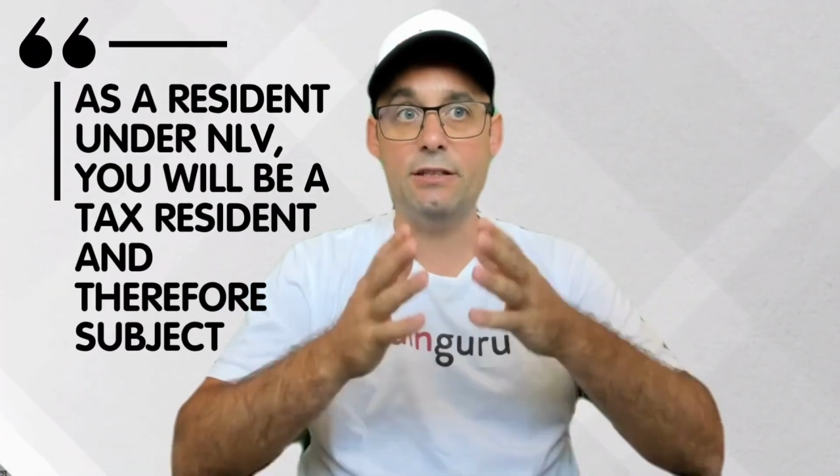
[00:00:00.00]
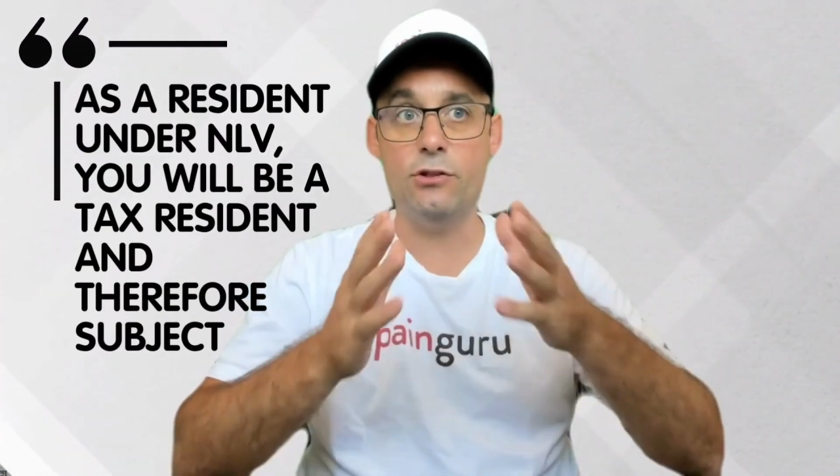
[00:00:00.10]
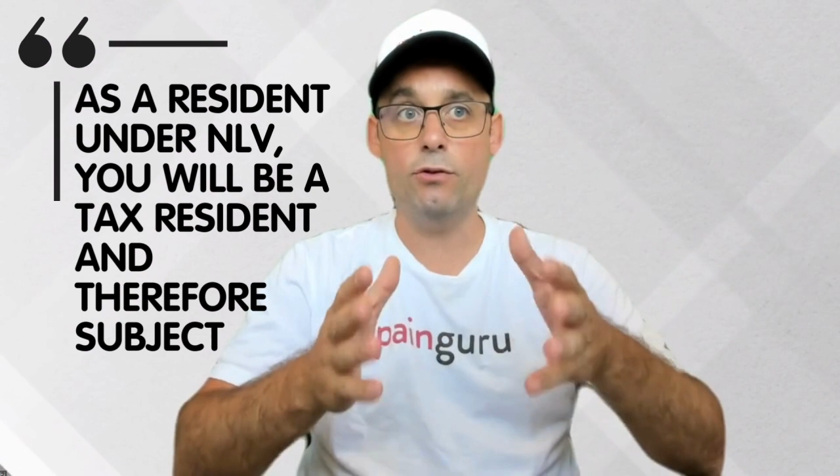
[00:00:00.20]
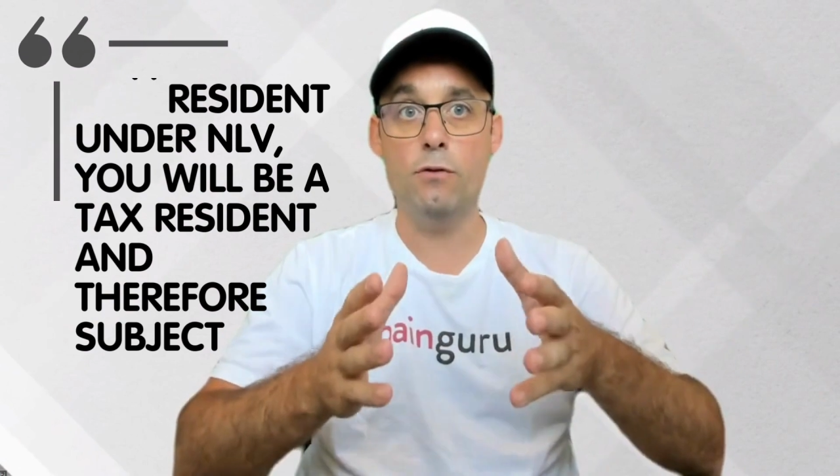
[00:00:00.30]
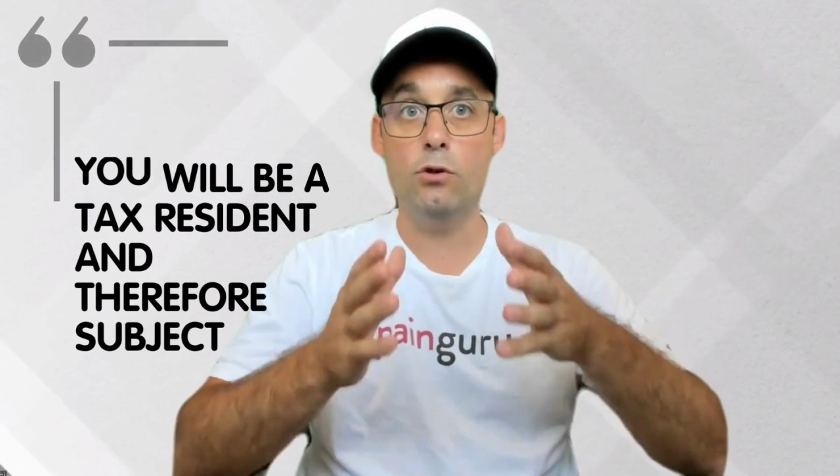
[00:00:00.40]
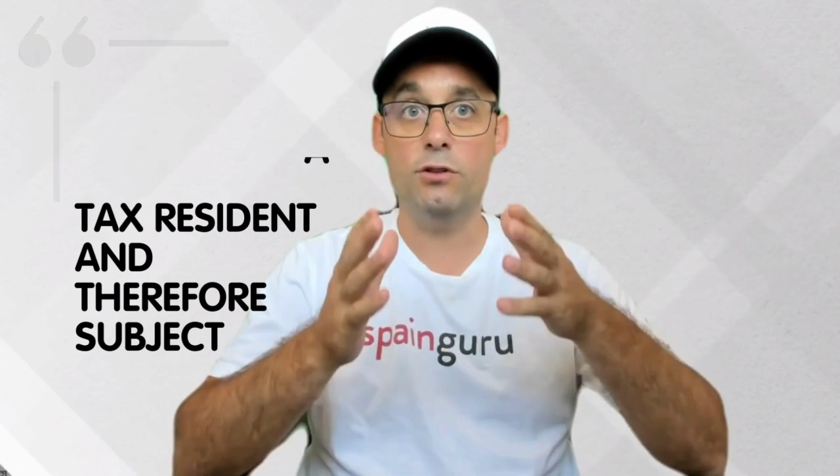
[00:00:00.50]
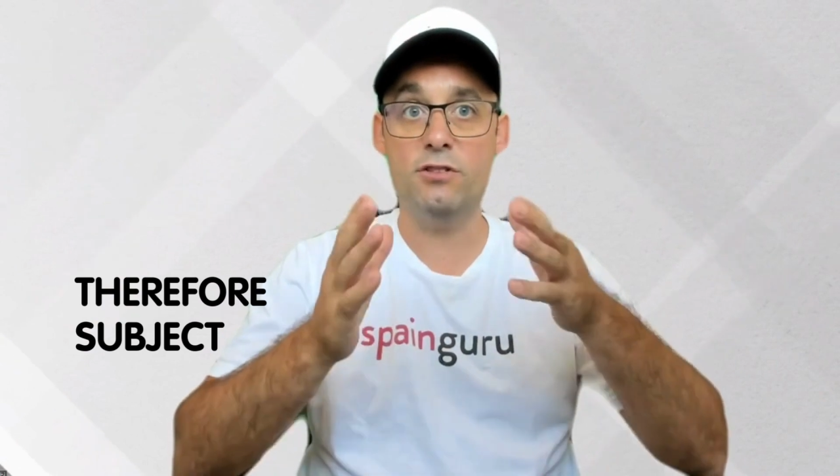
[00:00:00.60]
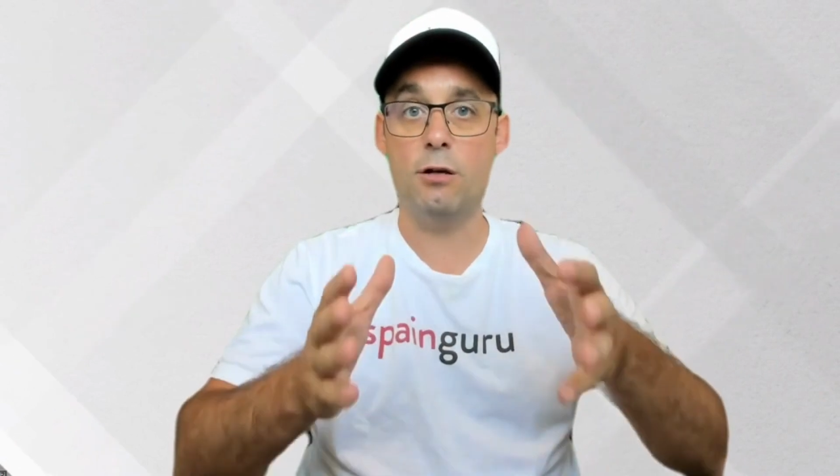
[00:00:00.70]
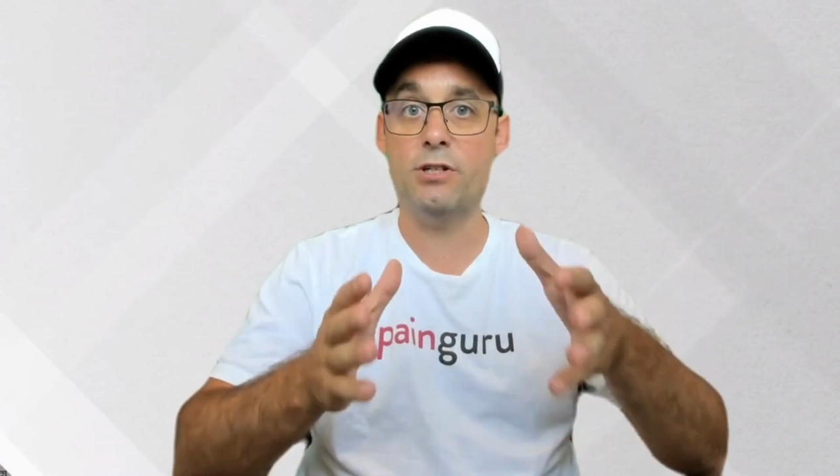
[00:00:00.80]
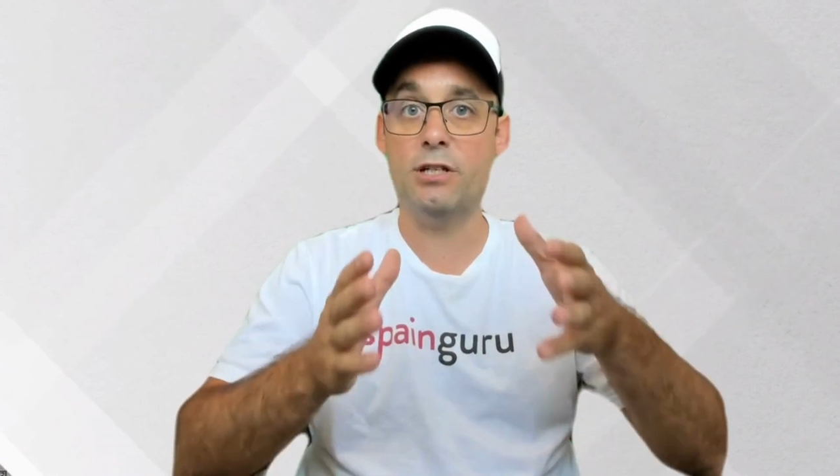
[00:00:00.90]
and therefore
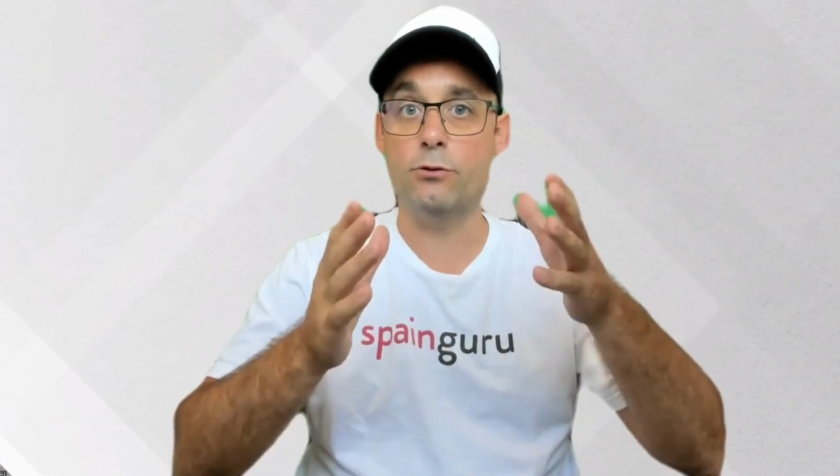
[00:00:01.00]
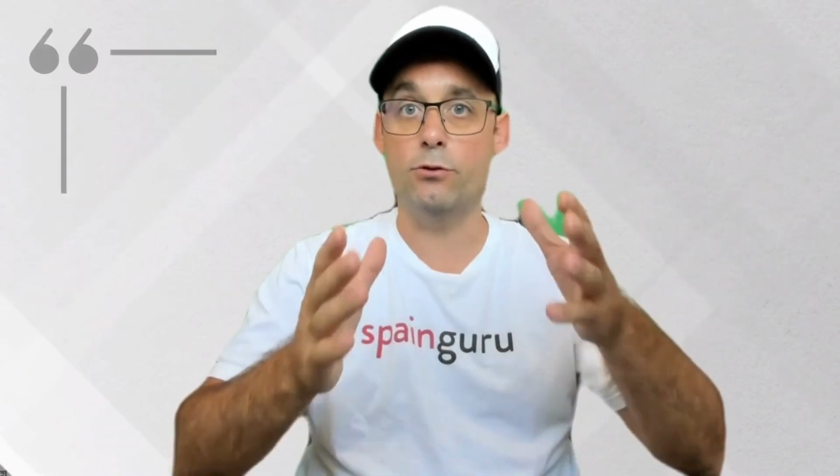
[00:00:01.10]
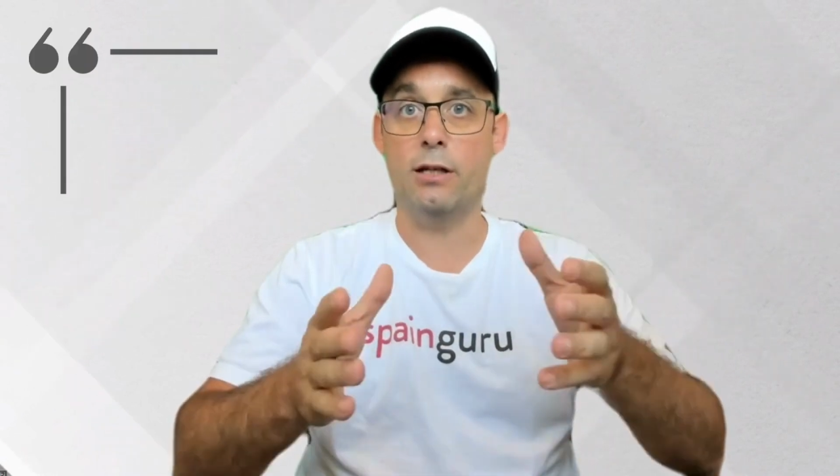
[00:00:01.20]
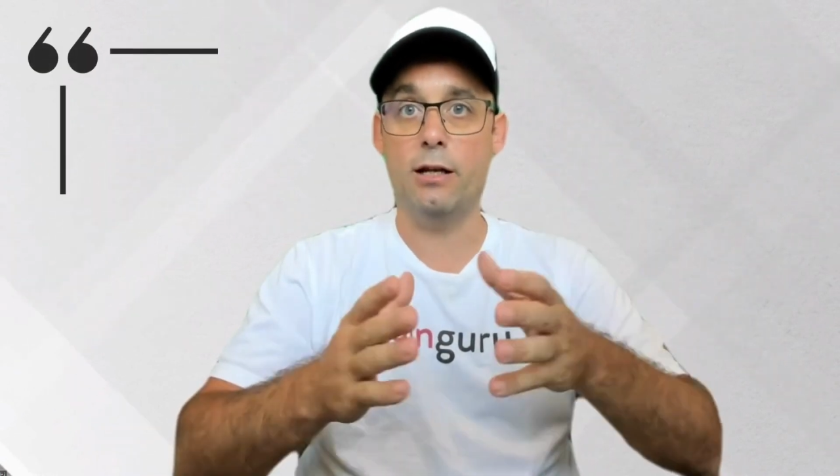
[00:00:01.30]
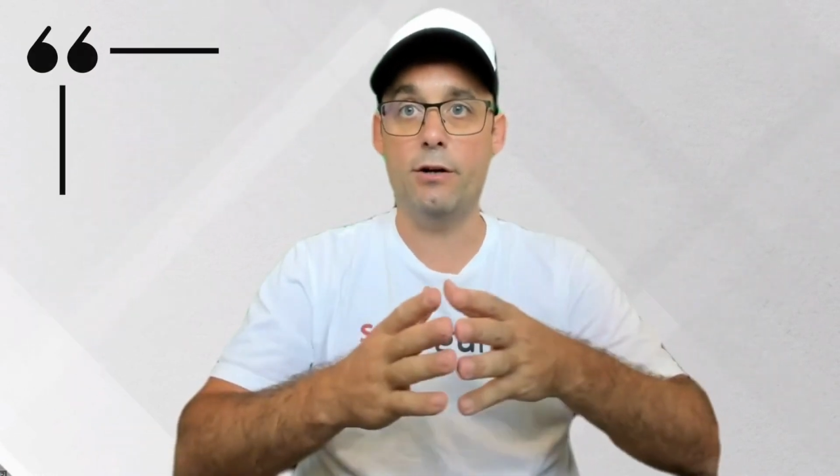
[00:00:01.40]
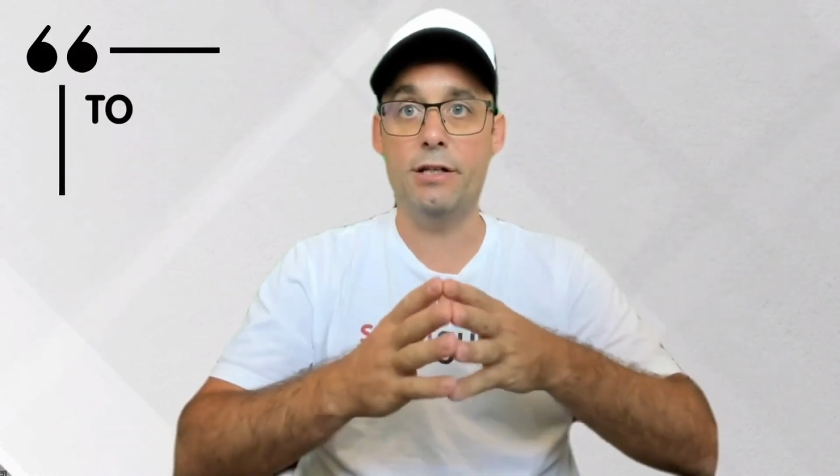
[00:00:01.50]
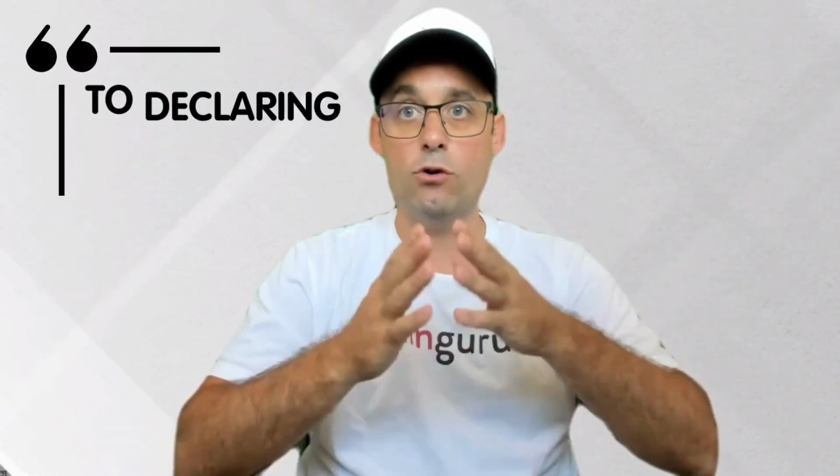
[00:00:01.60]
subject to declaring